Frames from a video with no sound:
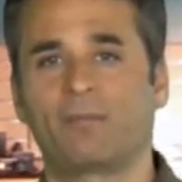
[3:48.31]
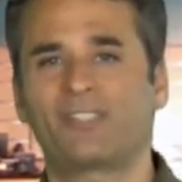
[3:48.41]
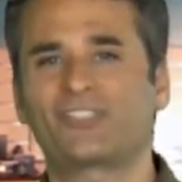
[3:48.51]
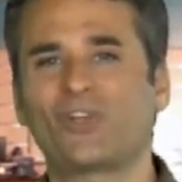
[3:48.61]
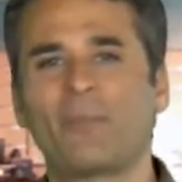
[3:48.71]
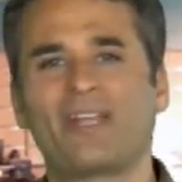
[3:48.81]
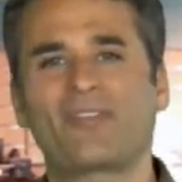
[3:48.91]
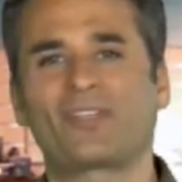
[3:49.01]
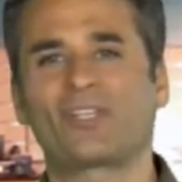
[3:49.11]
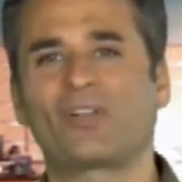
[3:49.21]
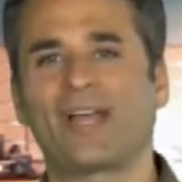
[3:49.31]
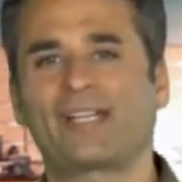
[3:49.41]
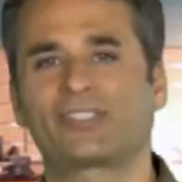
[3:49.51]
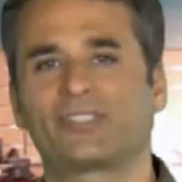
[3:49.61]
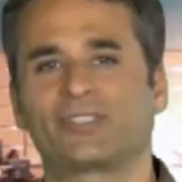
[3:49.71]
plus so many other little
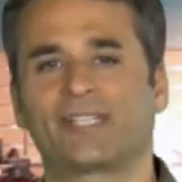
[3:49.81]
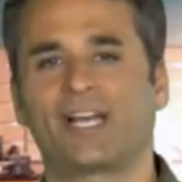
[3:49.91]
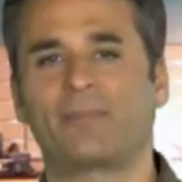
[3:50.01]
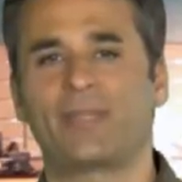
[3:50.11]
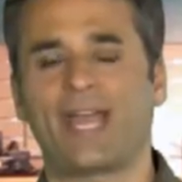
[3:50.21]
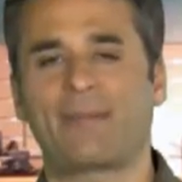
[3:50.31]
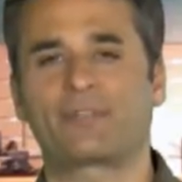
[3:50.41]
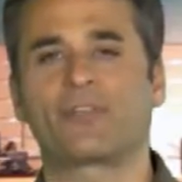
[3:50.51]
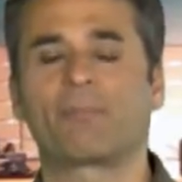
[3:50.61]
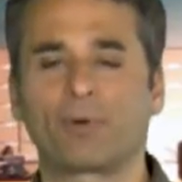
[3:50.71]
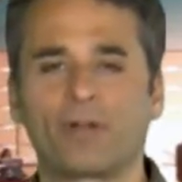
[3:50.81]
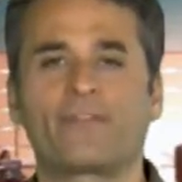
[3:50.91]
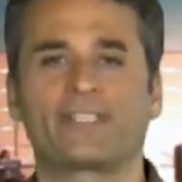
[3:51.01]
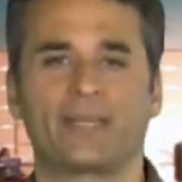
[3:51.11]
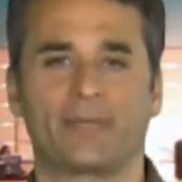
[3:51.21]
extras that help you capture the
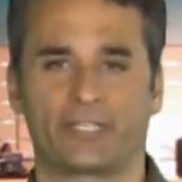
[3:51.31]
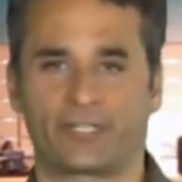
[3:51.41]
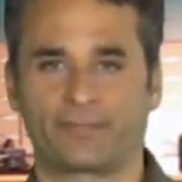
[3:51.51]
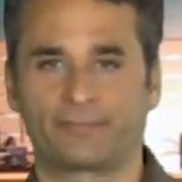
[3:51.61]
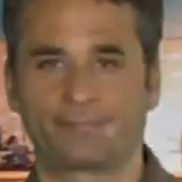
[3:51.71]
perfect image.